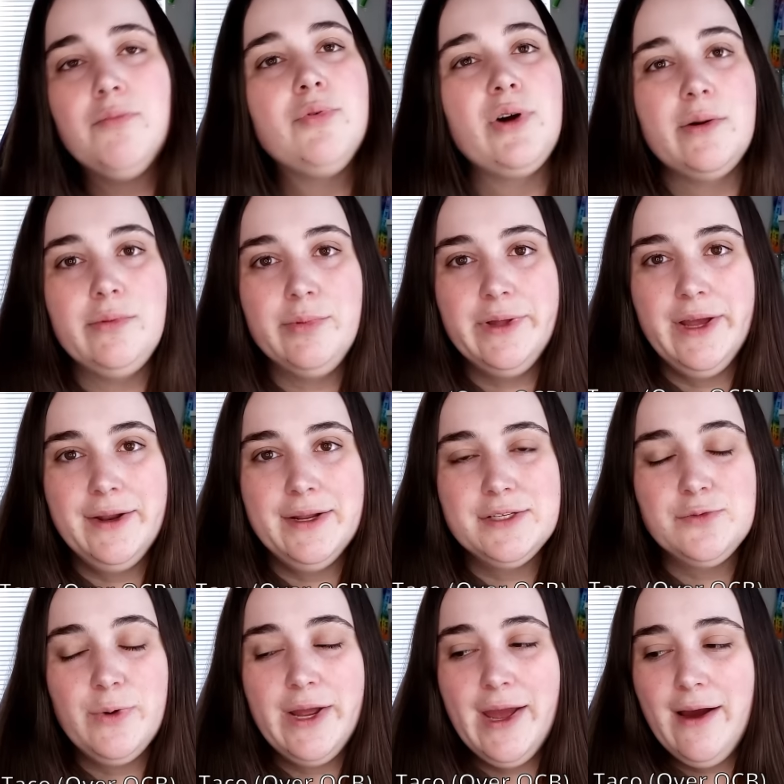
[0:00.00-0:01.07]
probably on
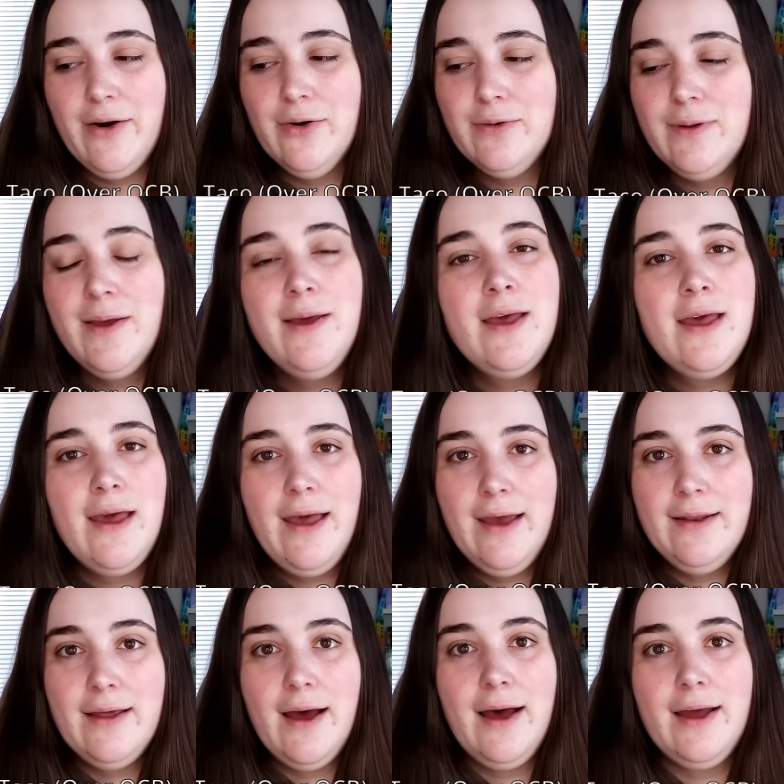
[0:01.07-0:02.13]
its way out,
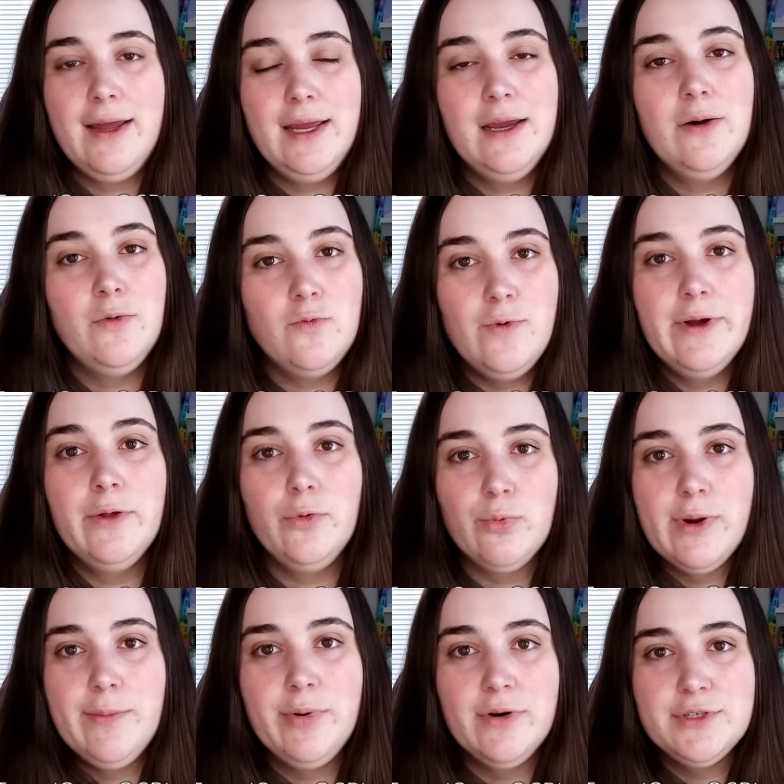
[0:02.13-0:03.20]
and I will
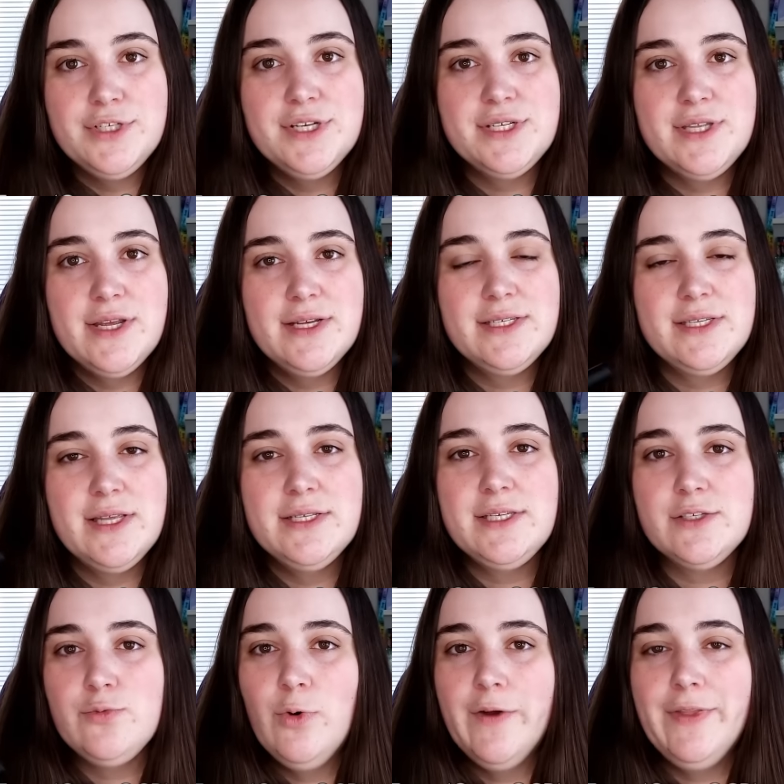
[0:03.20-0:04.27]
repurchase this. This
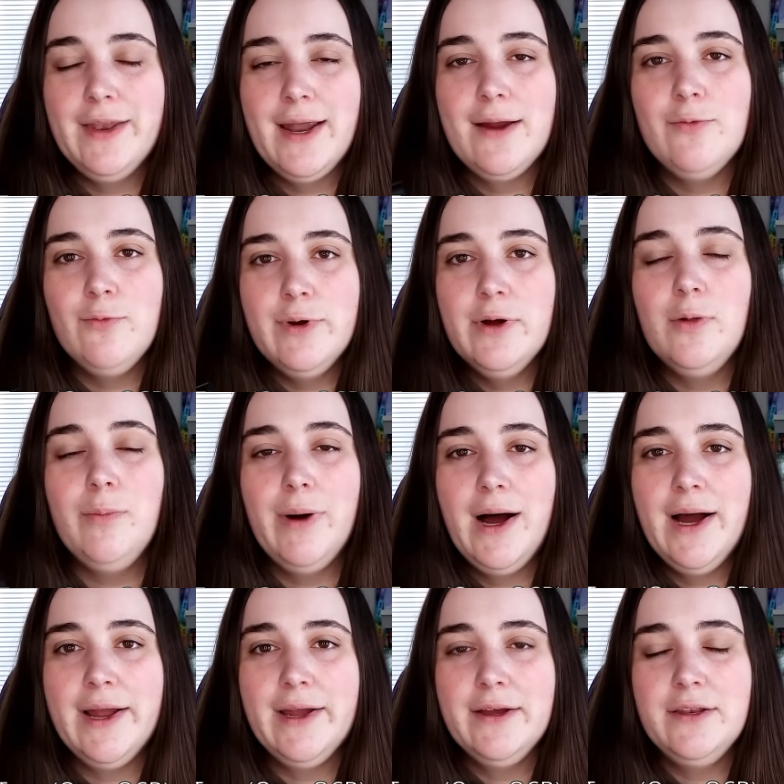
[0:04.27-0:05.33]
is one that I will
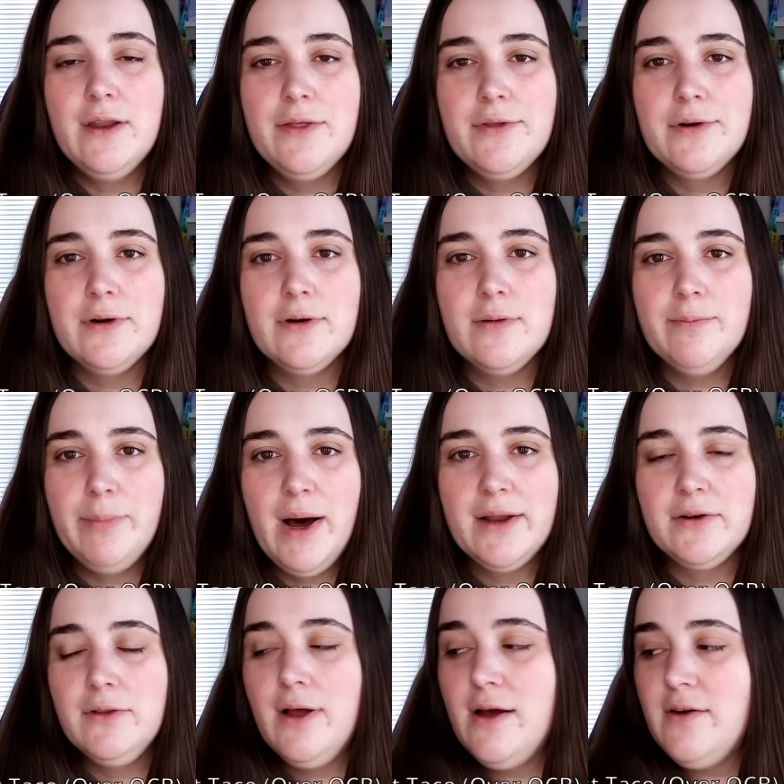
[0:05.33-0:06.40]
buy another
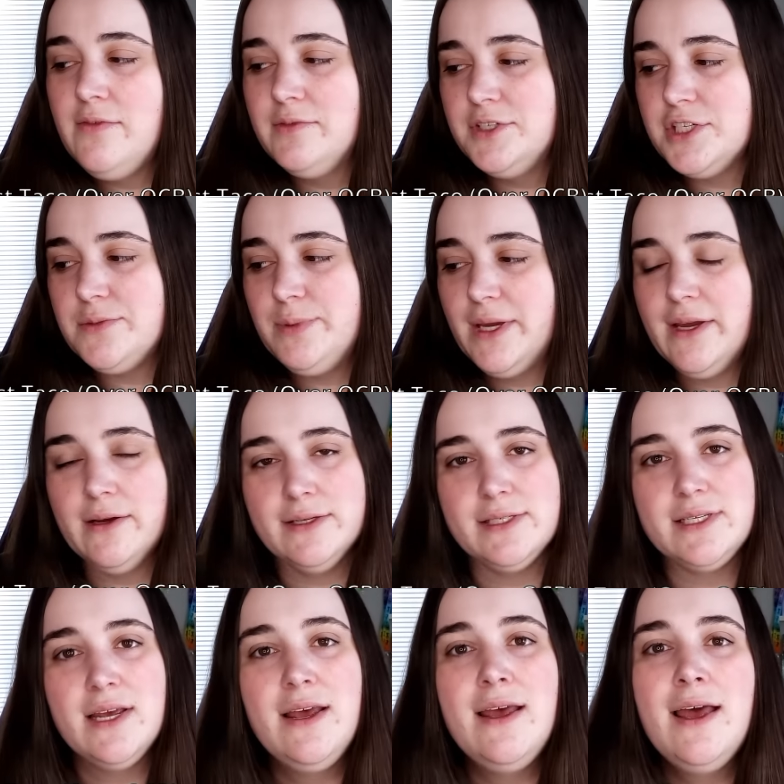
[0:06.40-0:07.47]
bottle of, just because